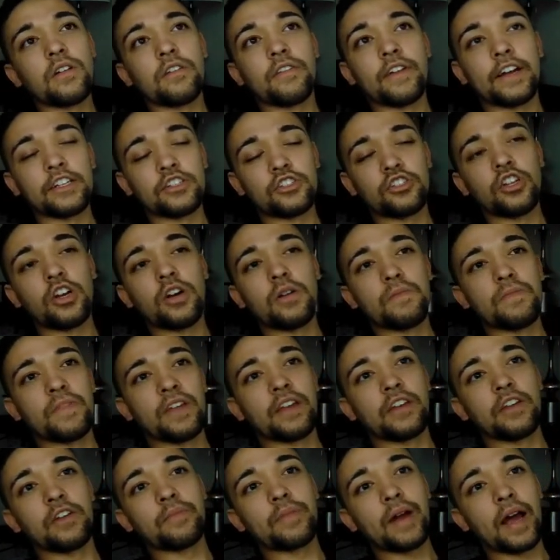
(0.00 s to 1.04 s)
ratio,
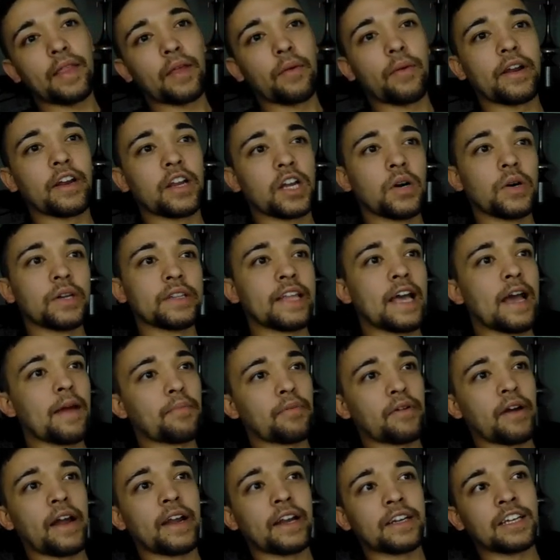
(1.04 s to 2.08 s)
then you probably want to go with
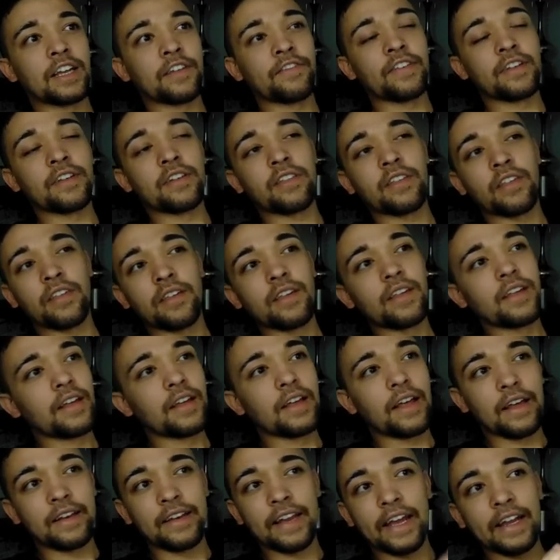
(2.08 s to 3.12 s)
that product if it's
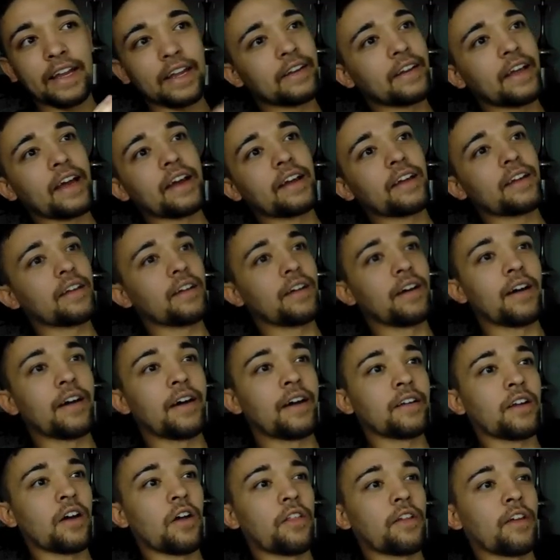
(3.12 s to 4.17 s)
neck and neck
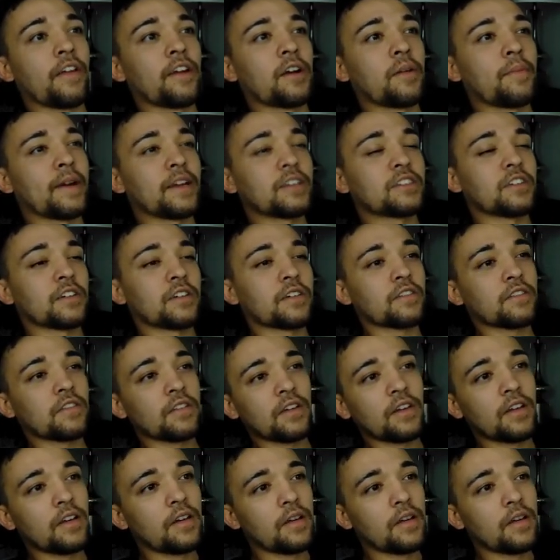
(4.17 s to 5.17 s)
on all the other metrics.